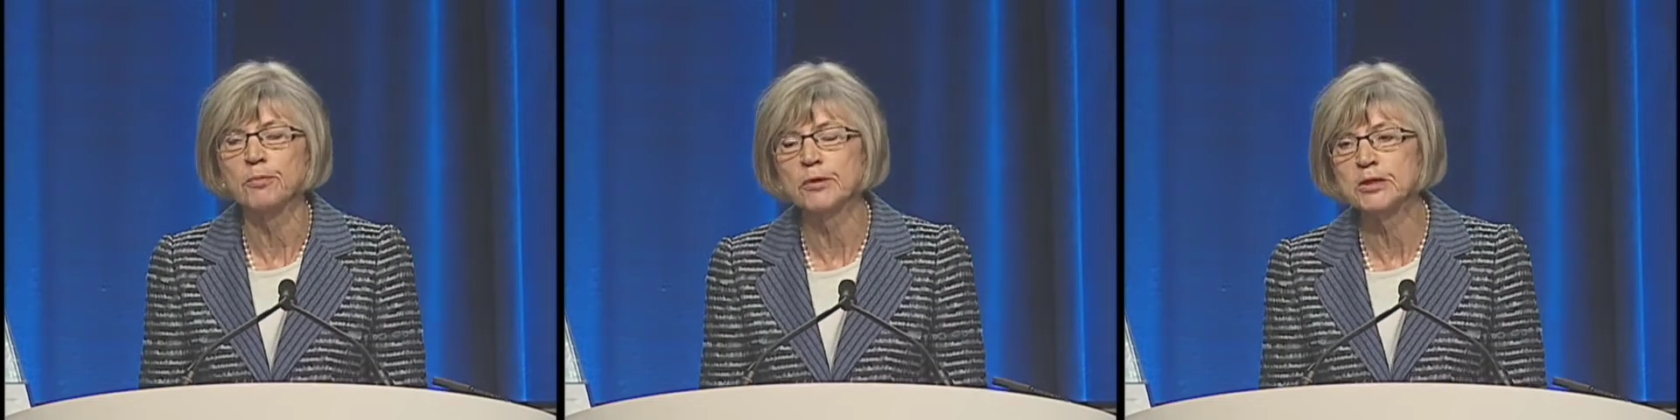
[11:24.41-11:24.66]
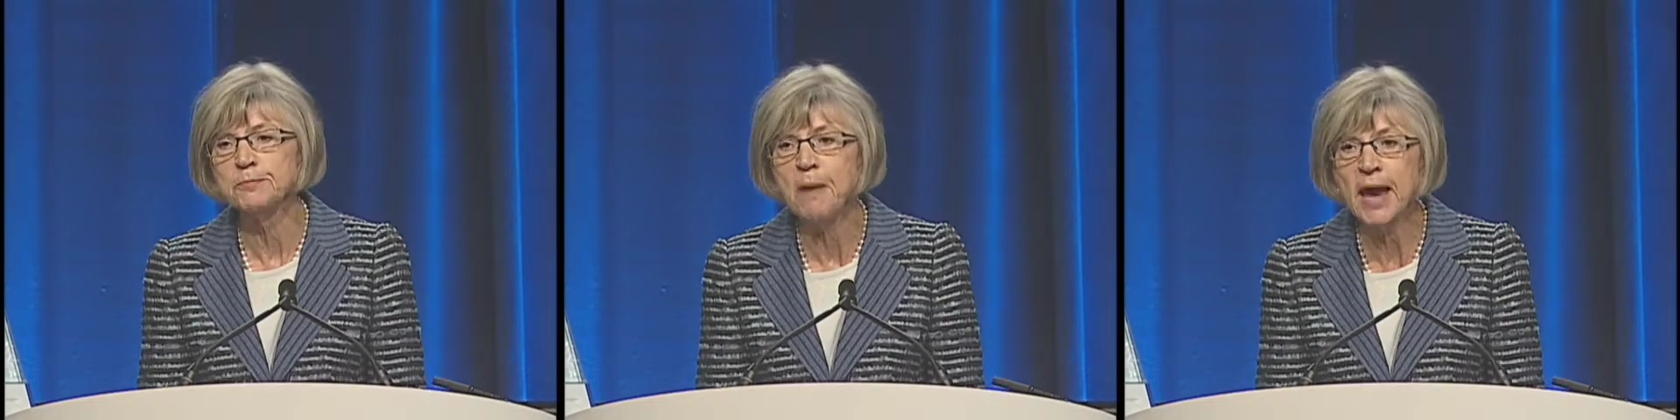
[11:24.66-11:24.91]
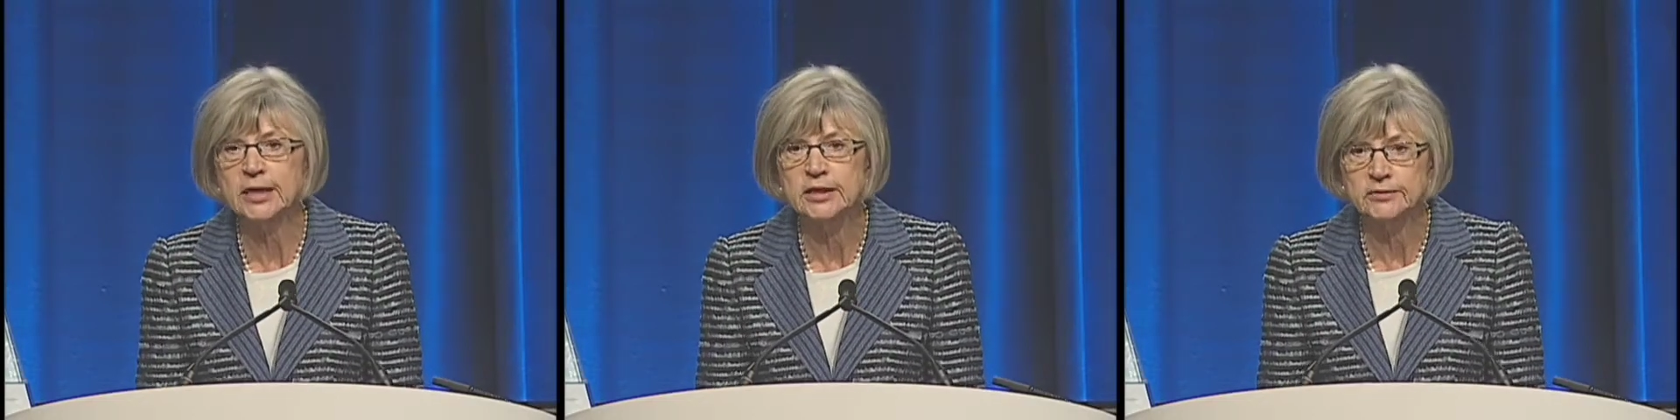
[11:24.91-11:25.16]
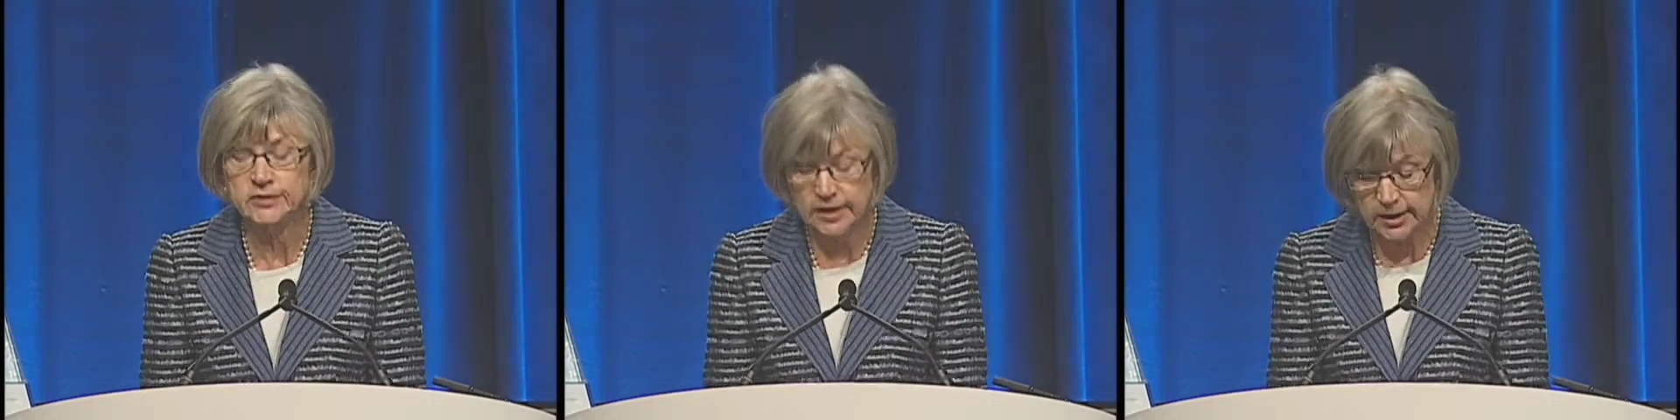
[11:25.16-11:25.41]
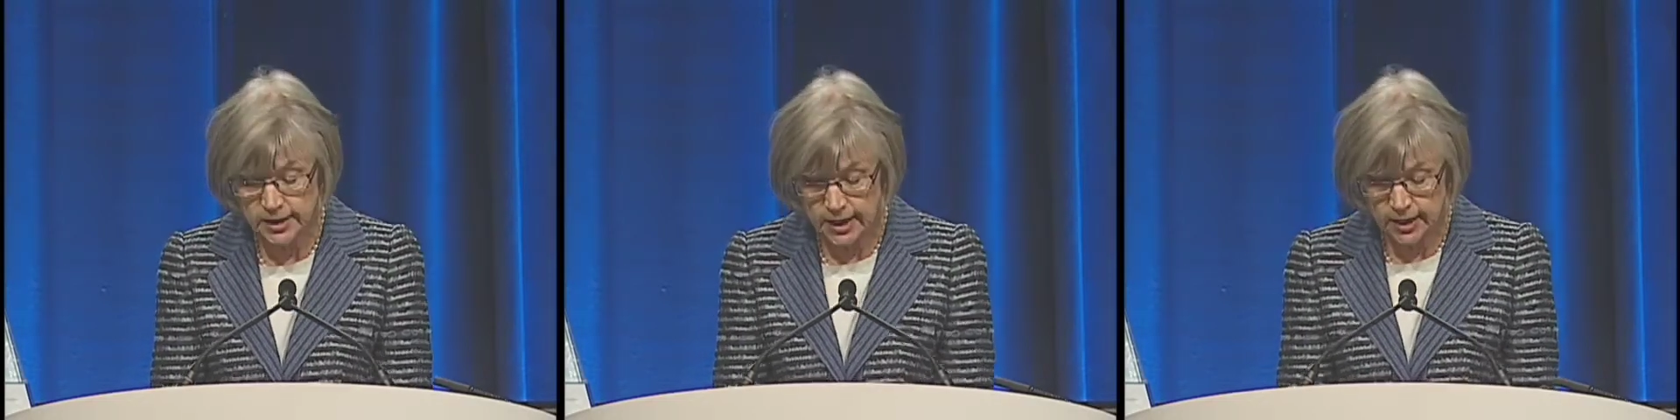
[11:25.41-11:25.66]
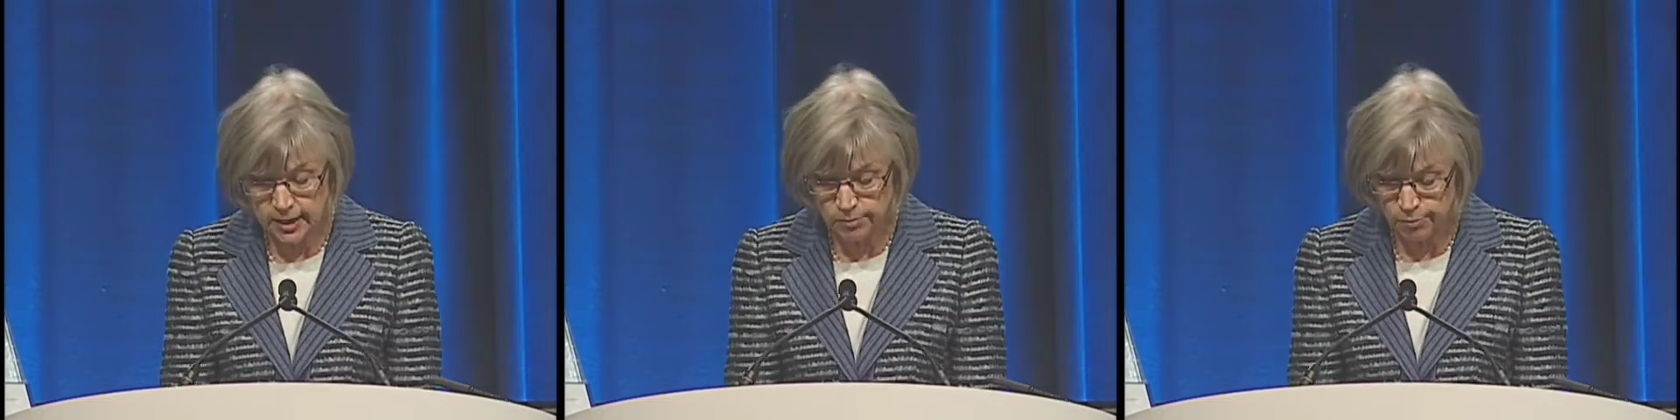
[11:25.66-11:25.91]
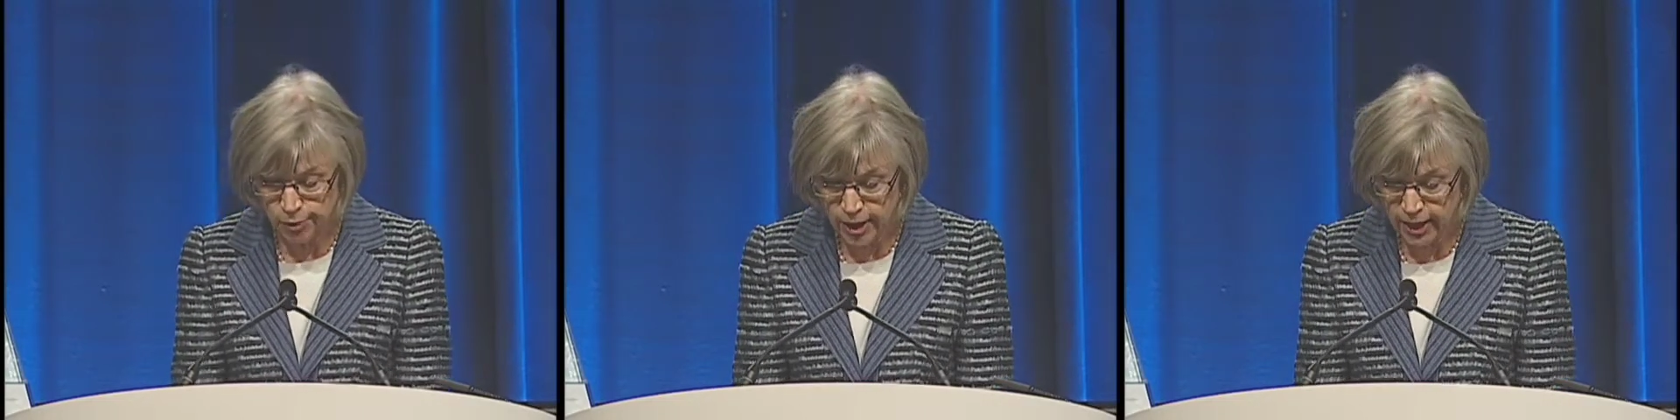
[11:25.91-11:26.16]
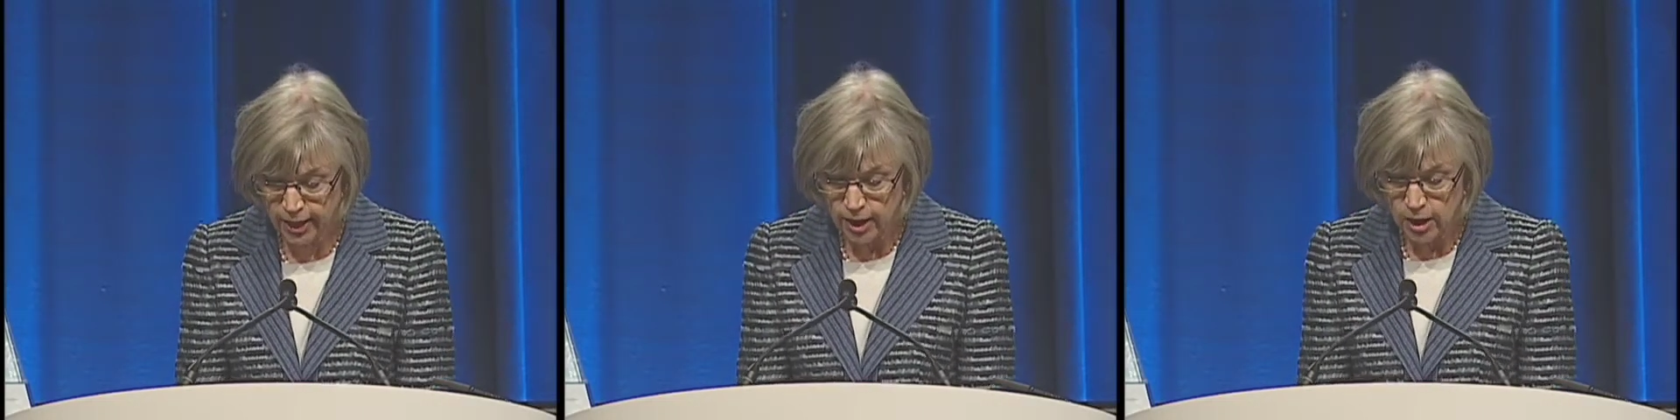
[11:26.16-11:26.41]
perspectives that they can
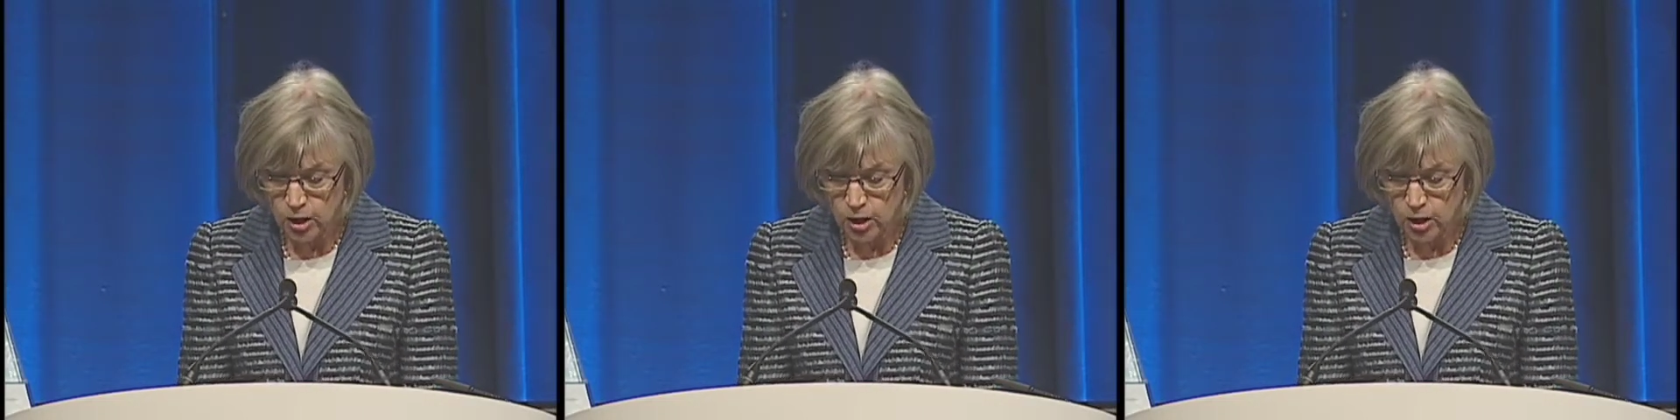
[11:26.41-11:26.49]
bring